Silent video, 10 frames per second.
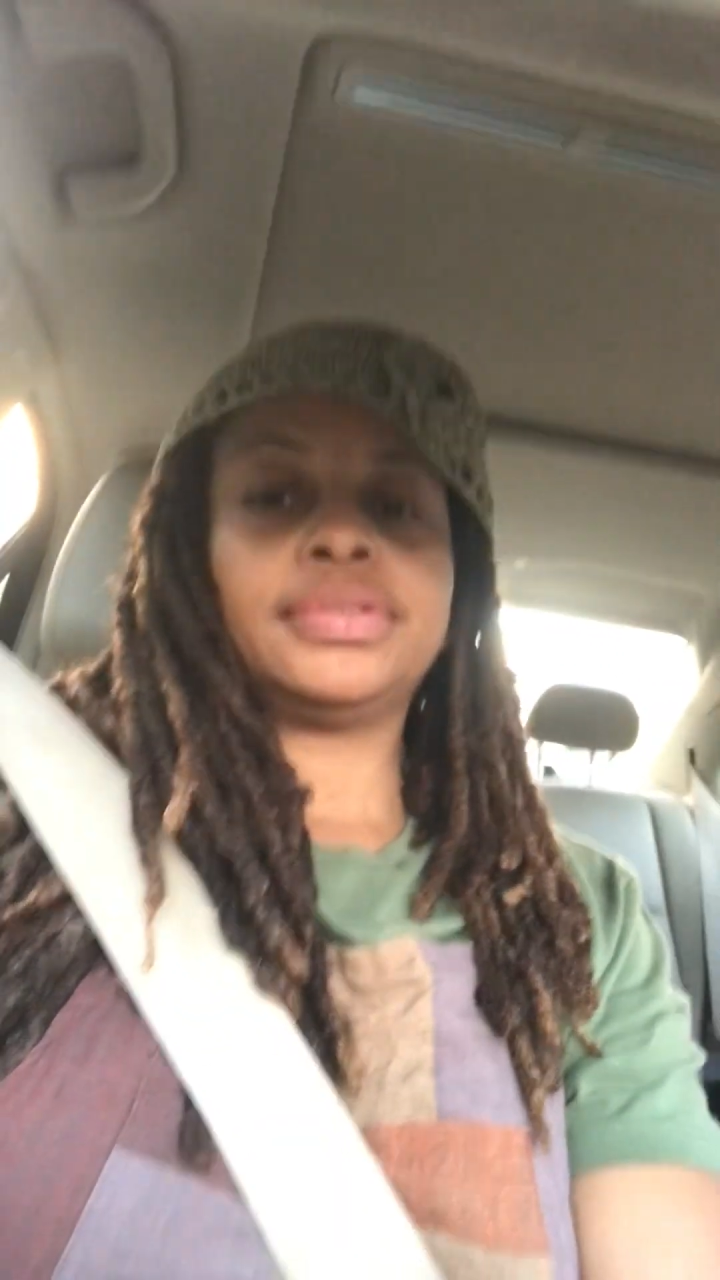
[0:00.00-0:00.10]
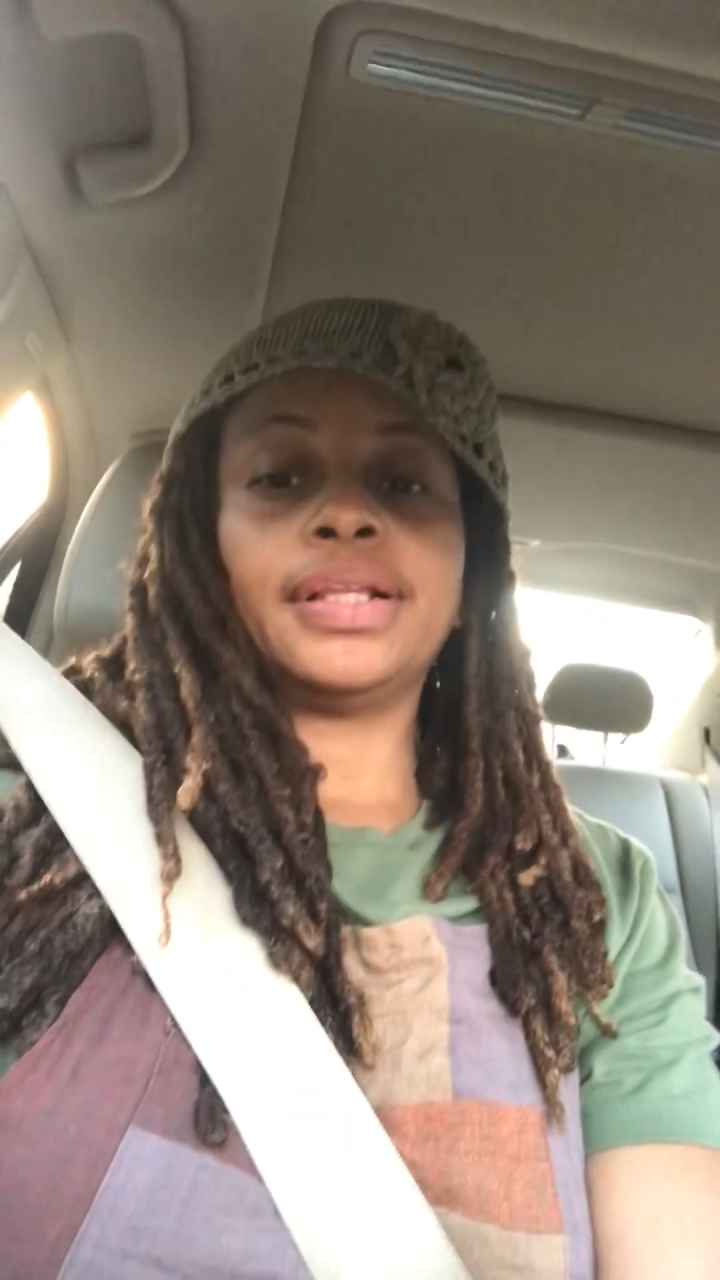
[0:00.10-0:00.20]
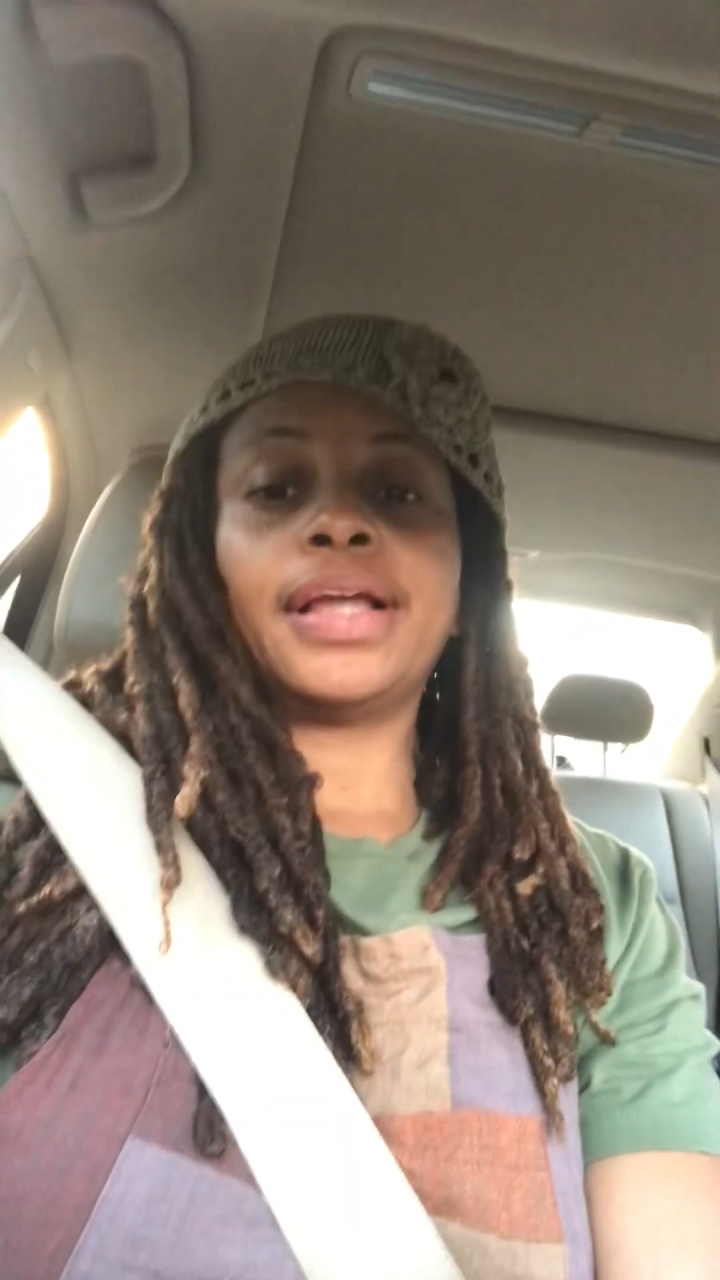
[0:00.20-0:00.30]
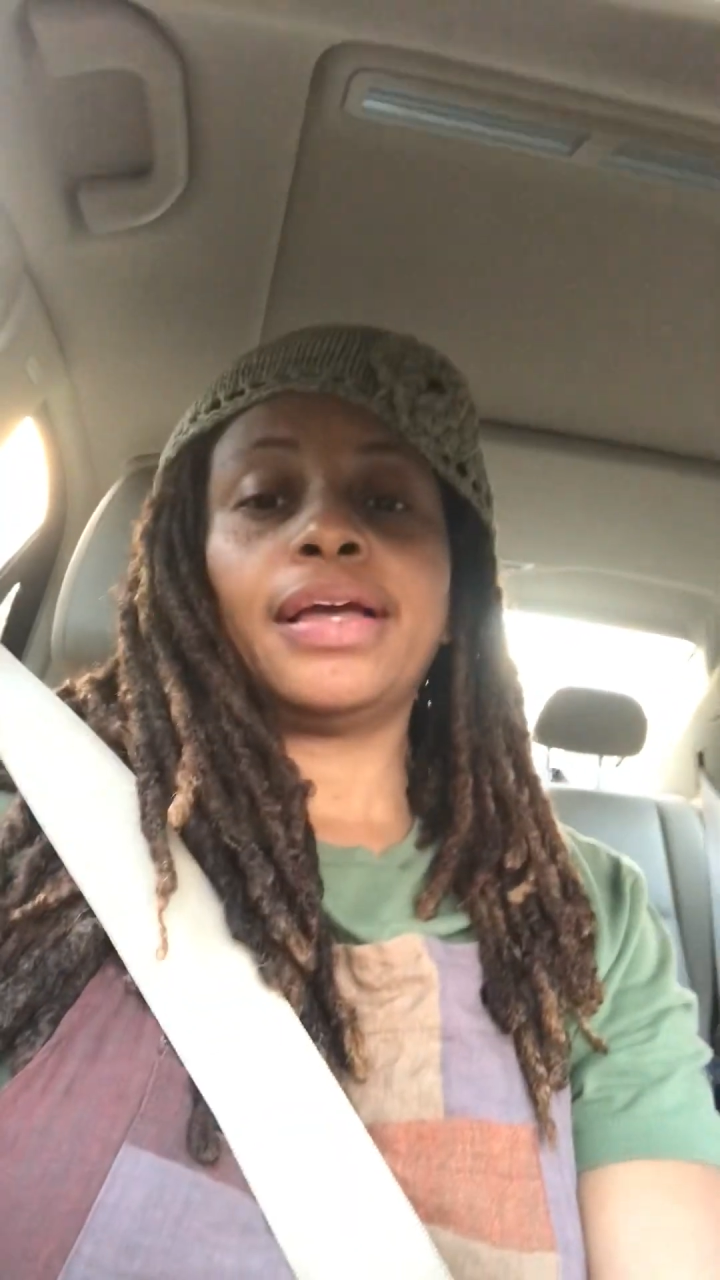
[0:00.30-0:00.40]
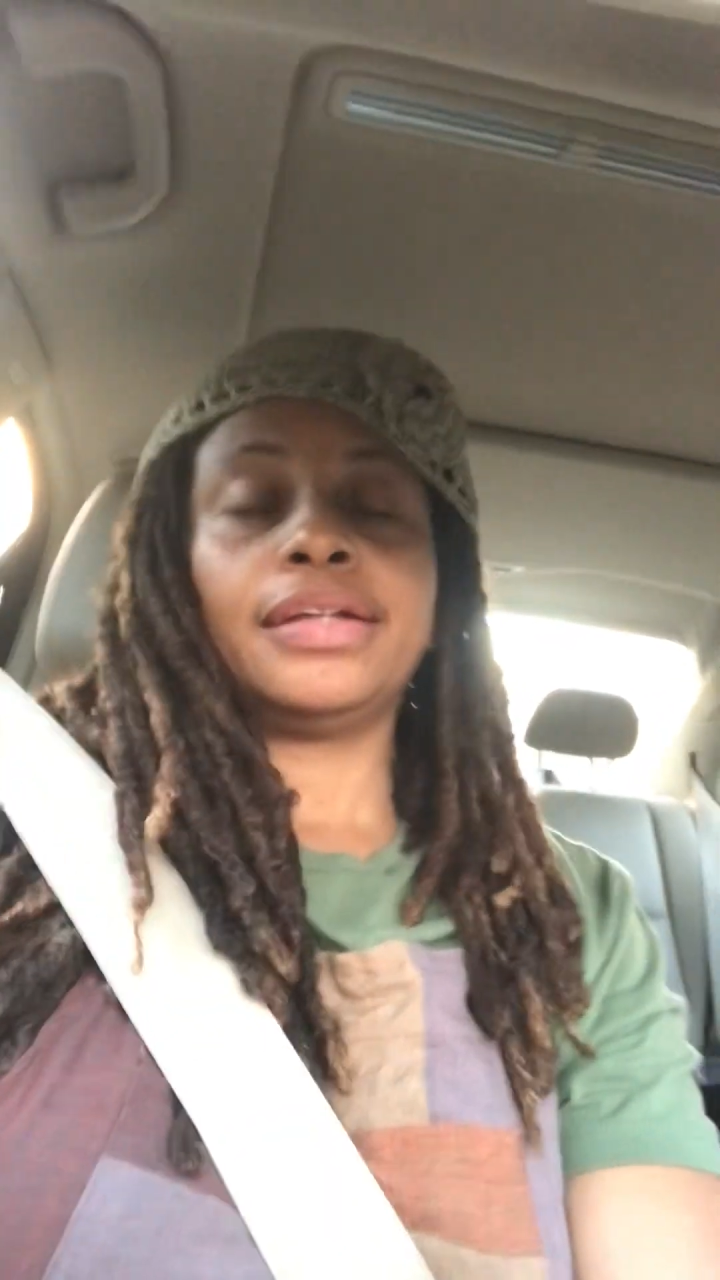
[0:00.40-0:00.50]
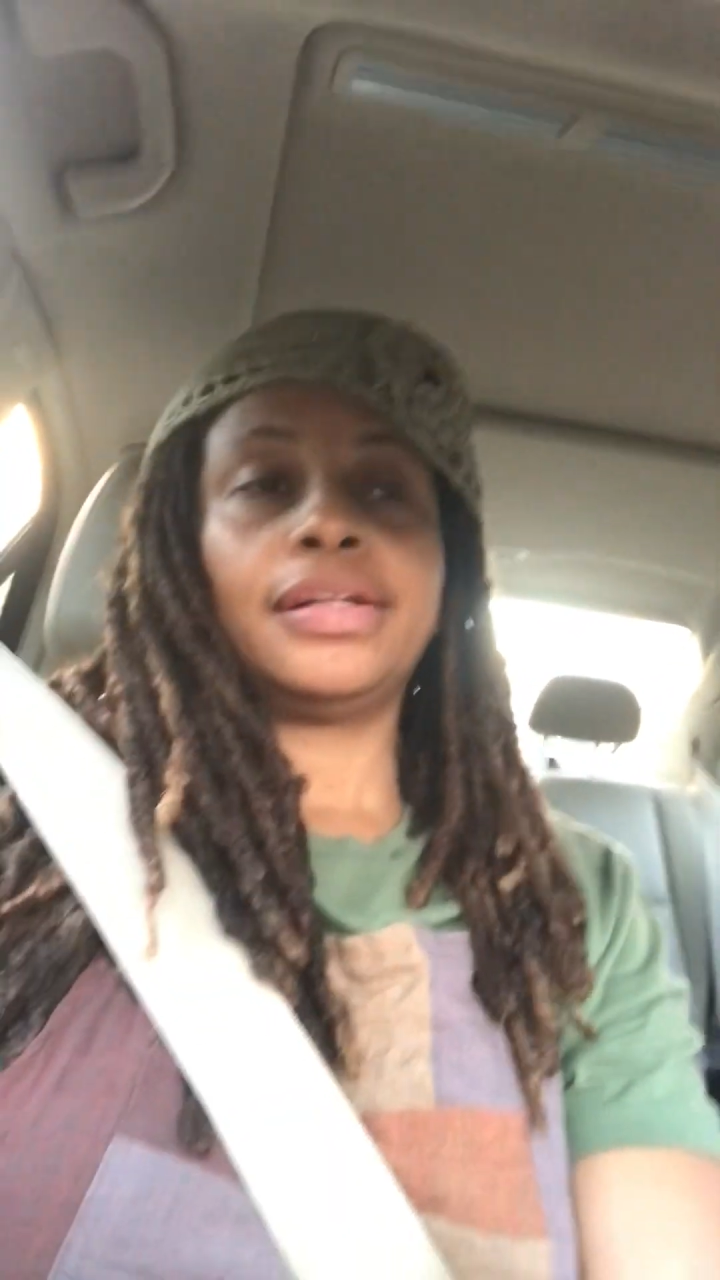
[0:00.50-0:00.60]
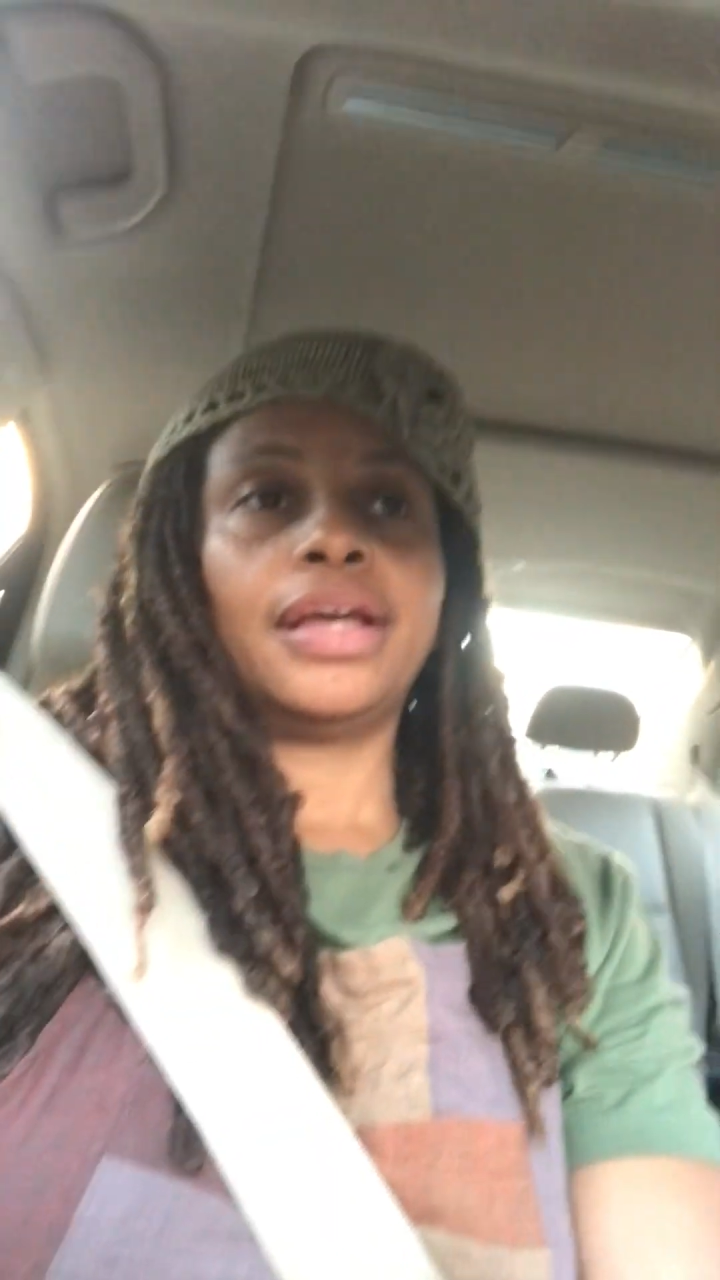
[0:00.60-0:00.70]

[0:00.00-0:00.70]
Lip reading: the land